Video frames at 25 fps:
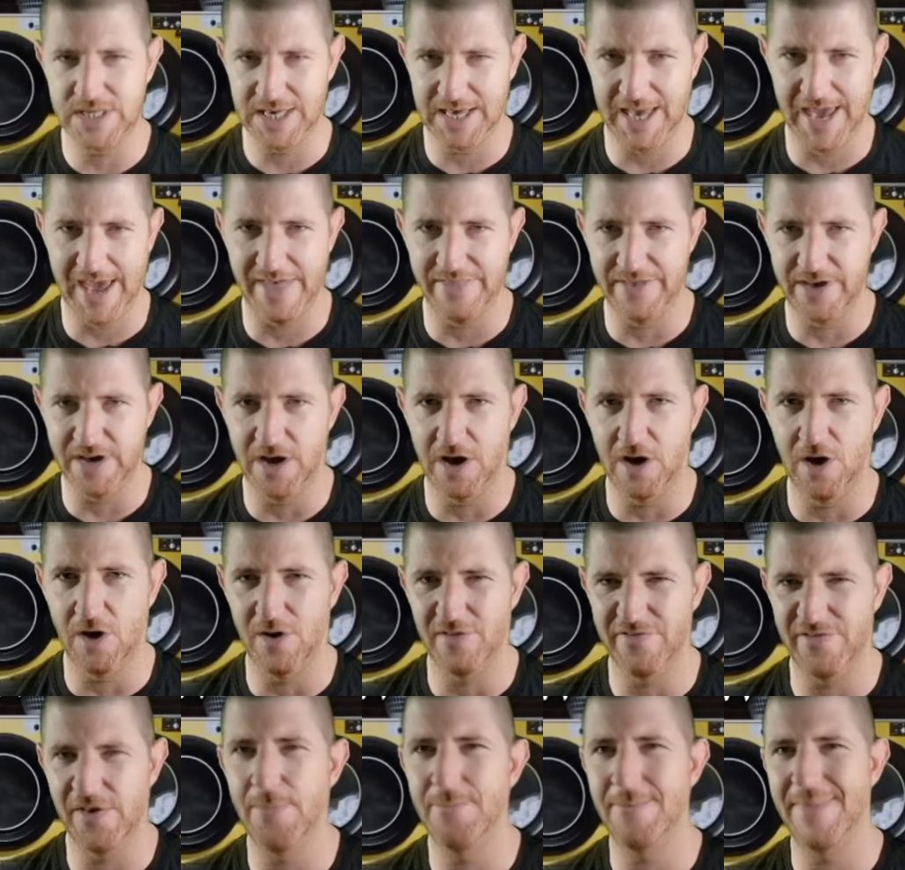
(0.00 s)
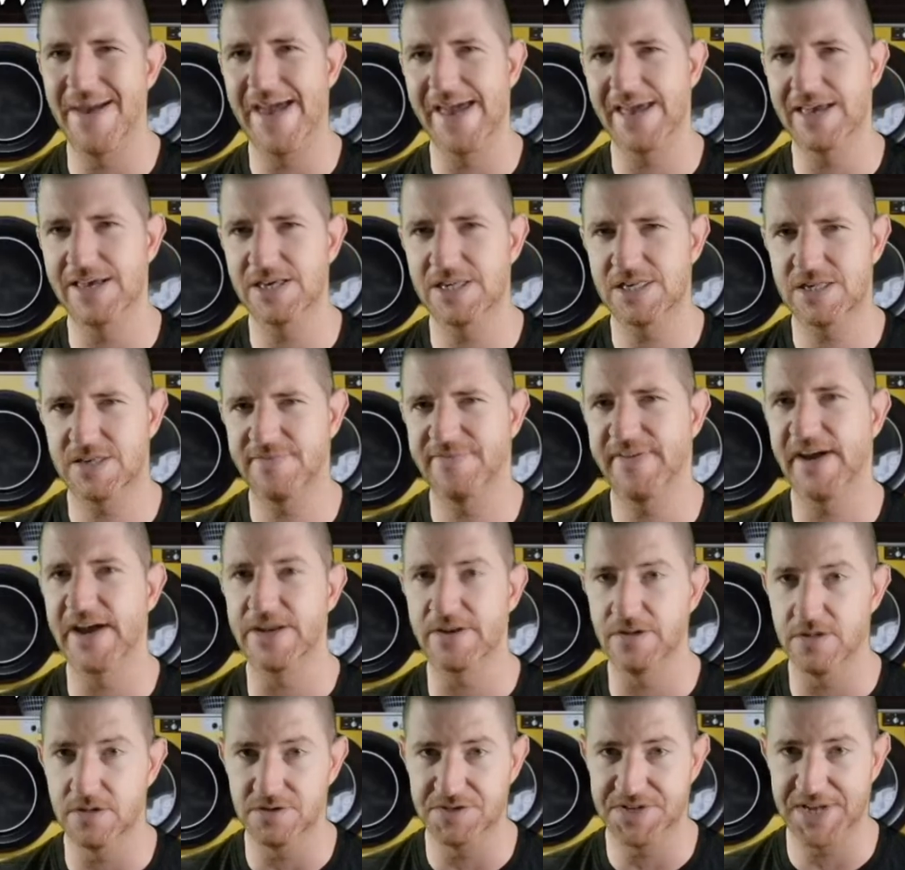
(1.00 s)
together of Meg's
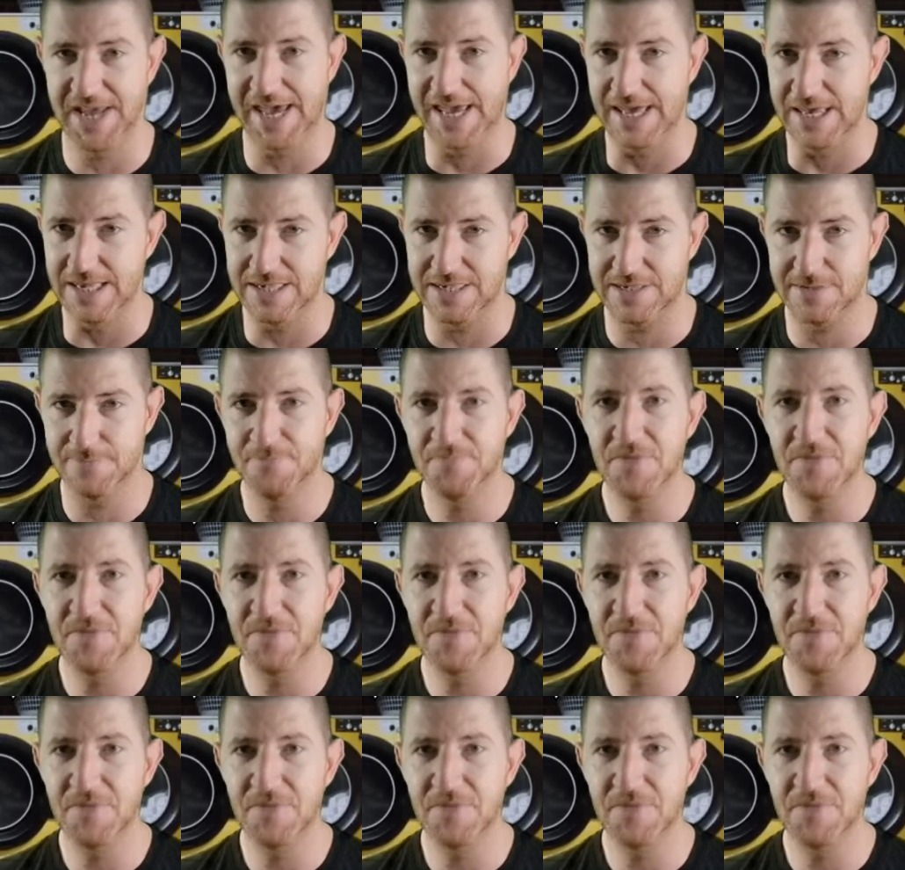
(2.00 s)
final days.